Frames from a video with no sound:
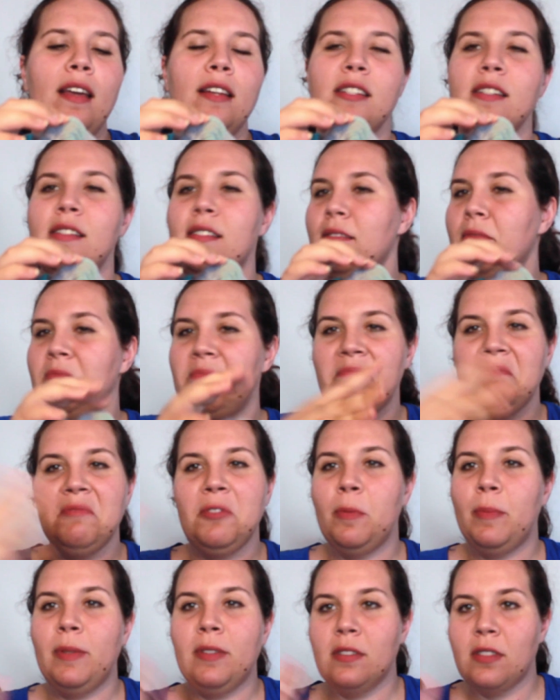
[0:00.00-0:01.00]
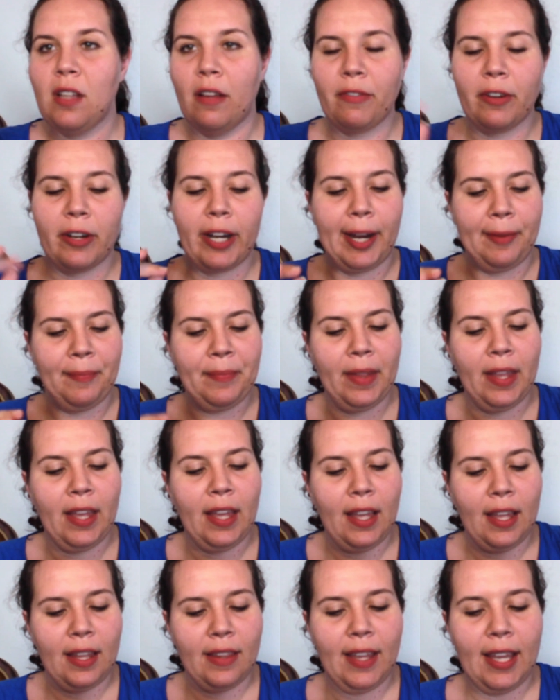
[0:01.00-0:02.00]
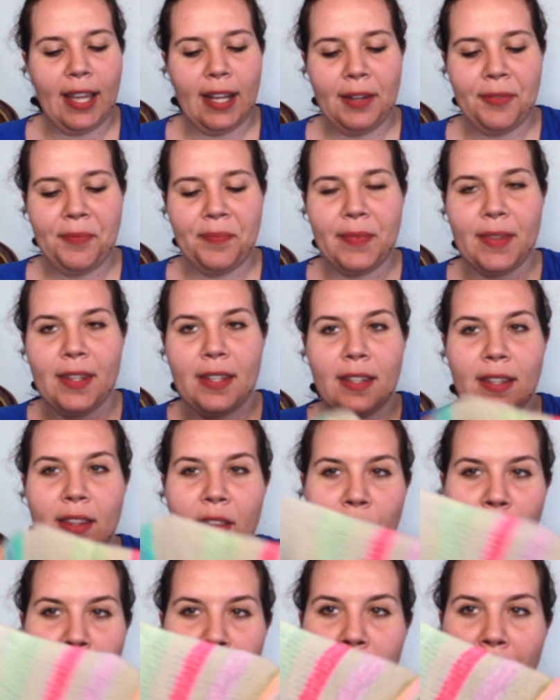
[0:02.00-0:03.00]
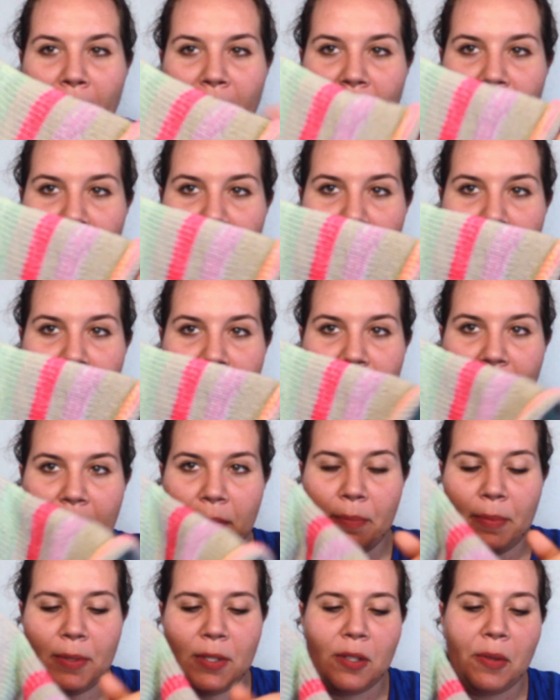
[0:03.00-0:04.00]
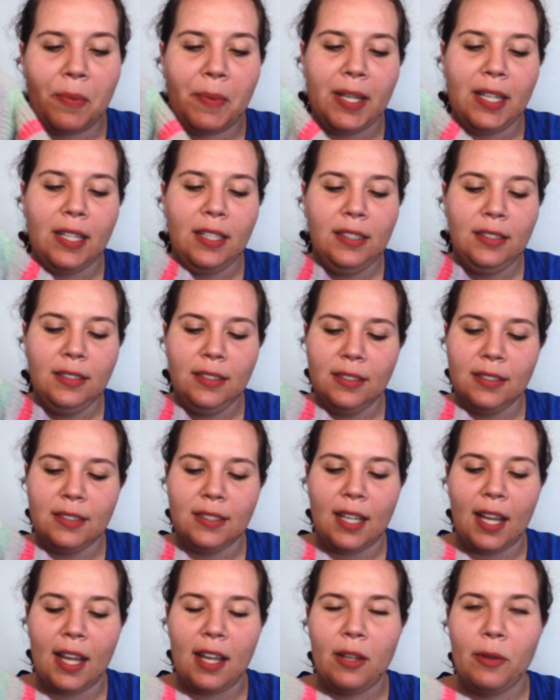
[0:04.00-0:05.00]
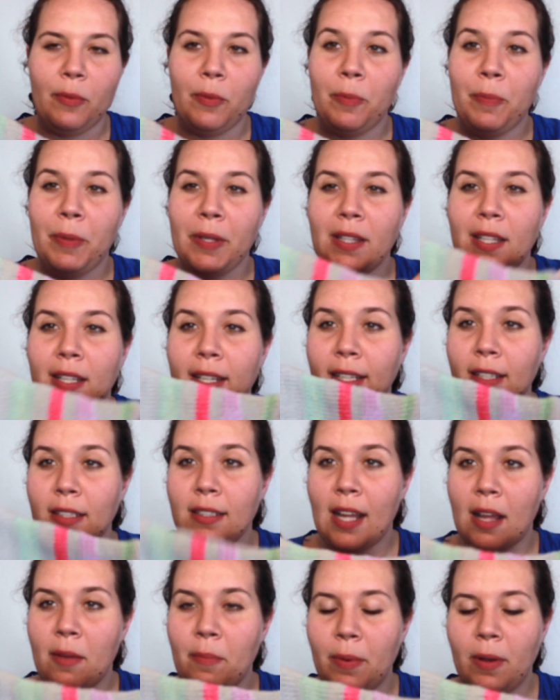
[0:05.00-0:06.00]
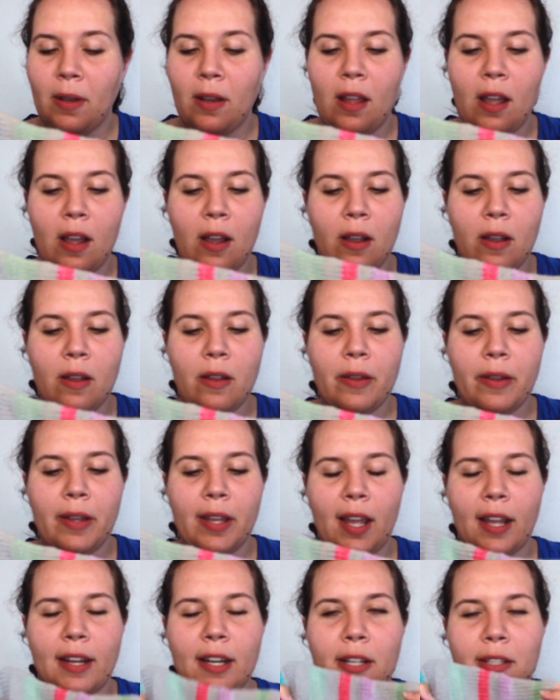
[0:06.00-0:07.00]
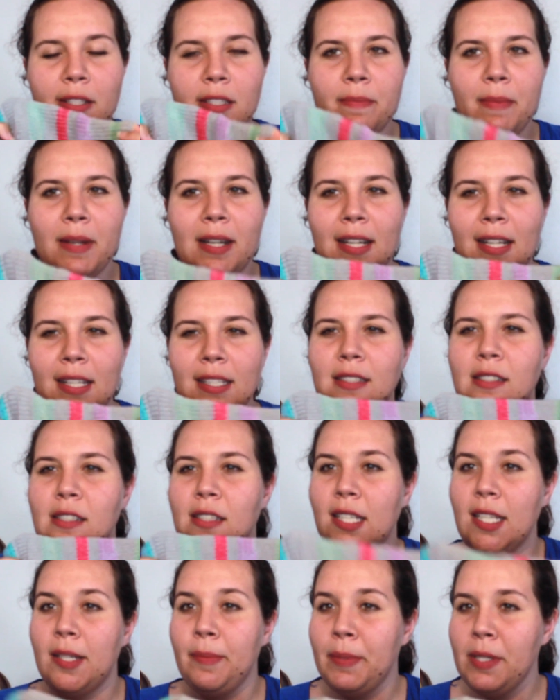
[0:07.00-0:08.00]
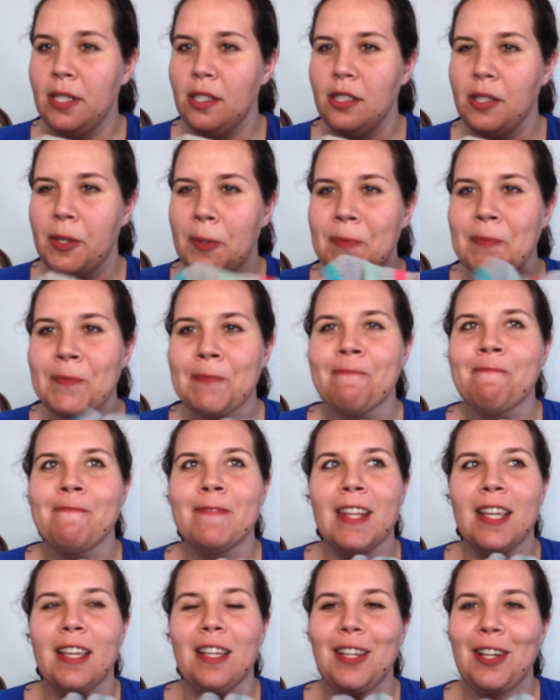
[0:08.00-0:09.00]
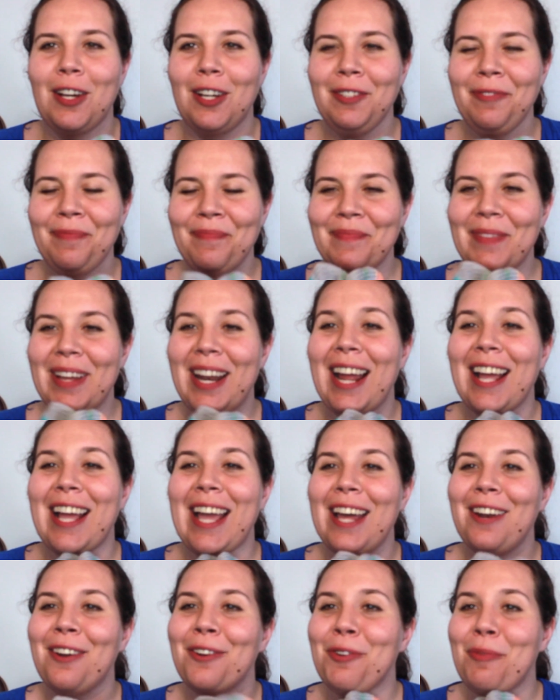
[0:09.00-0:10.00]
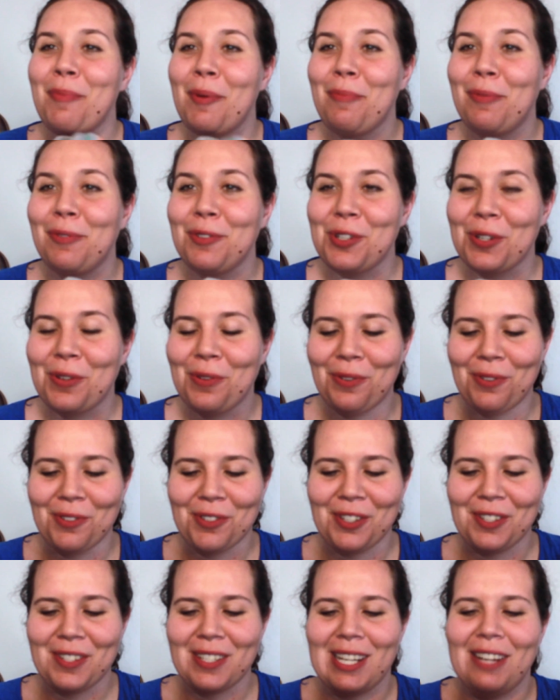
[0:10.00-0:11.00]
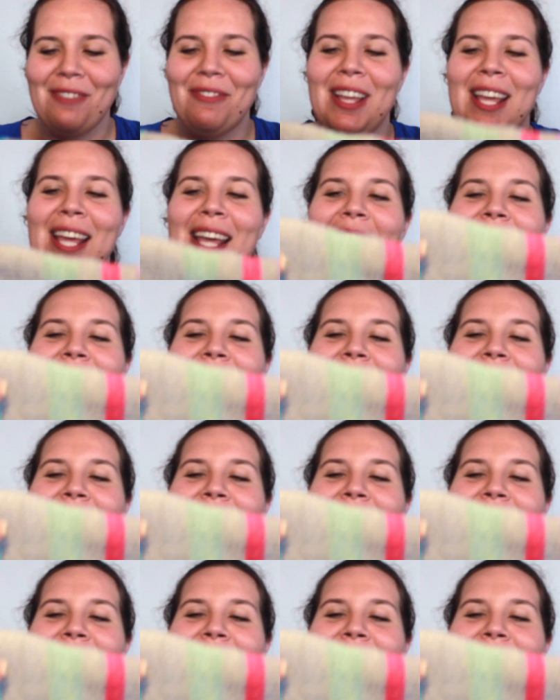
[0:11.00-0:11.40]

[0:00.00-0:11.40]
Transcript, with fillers: just normal soft grey. Then the bright colours in between, I will put the link down below. I know it's Marilyn's Kirpish yarn, but I cannot remember what she calls herself.